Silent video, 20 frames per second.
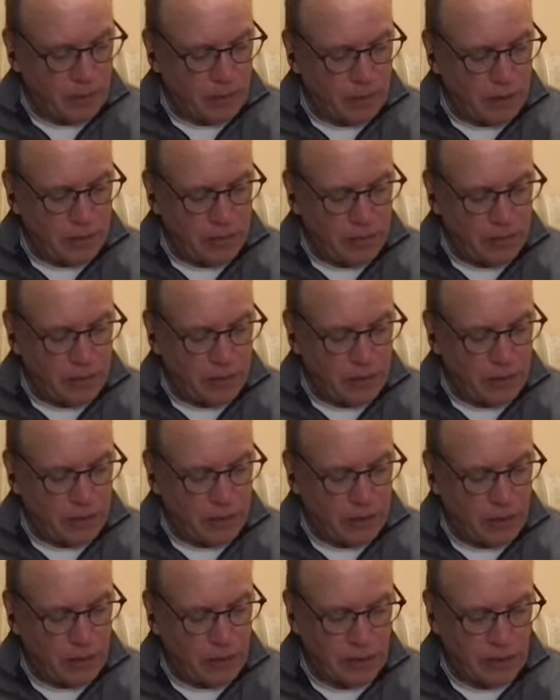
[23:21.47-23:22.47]
As far as I
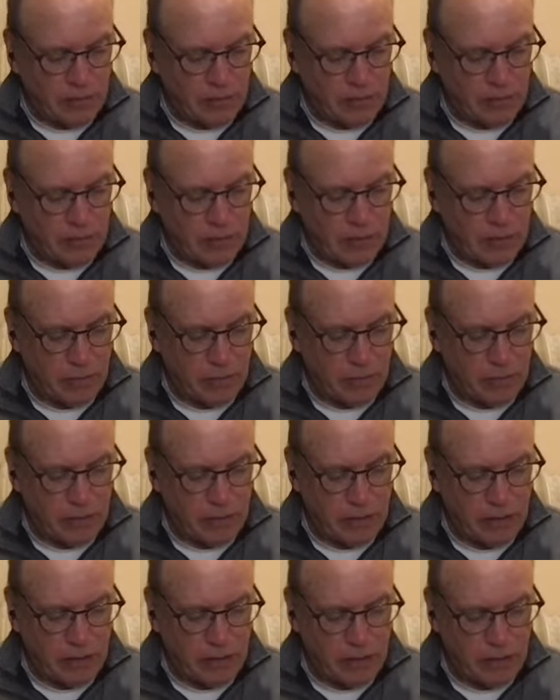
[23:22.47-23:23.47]
know, she never tried
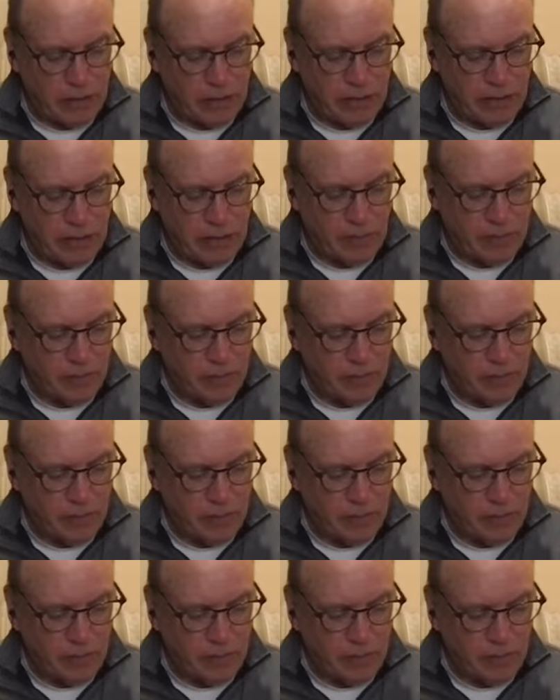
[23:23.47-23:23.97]
meditation again.